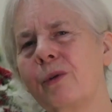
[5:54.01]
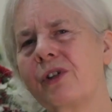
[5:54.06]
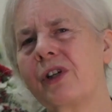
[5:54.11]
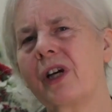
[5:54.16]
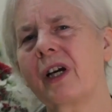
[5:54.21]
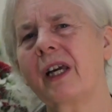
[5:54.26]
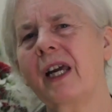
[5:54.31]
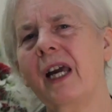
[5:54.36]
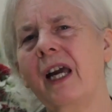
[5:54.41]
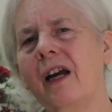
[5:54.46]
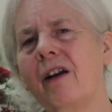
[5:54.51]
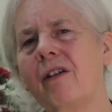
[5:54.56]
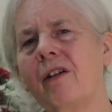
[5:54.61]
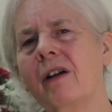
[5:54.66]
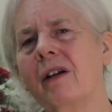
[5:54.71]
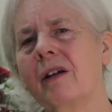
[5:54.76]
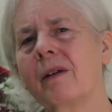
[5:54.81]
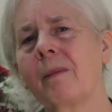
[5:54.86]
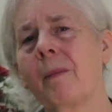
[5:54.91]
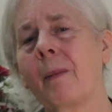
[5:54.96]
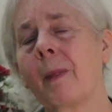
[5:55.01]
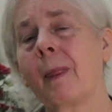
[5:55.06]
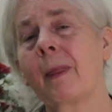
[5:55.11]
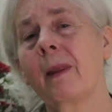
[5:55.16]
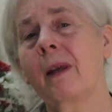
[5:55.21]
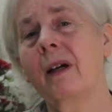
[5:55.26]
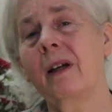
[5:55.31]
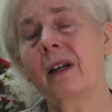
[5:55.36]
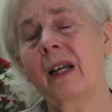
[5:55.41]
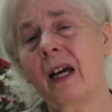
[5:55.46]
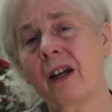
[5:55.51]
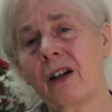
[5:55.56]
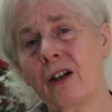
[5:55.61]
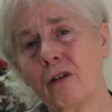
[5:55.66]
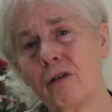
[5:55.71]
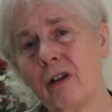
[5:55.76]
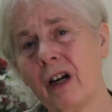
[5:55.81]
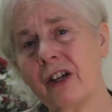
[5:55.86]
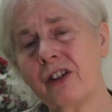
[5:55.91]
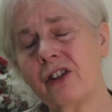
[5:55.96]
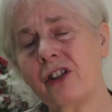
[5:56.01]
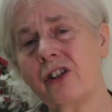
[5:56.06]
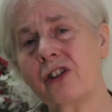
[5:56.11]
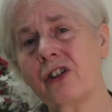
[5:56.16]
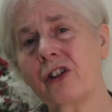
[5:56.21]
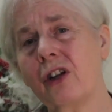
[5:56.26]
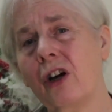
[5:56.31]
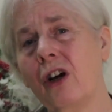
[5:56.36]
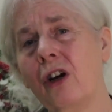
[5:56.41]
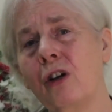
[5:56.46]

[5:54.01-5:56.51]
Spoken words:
her carer had had a crisis at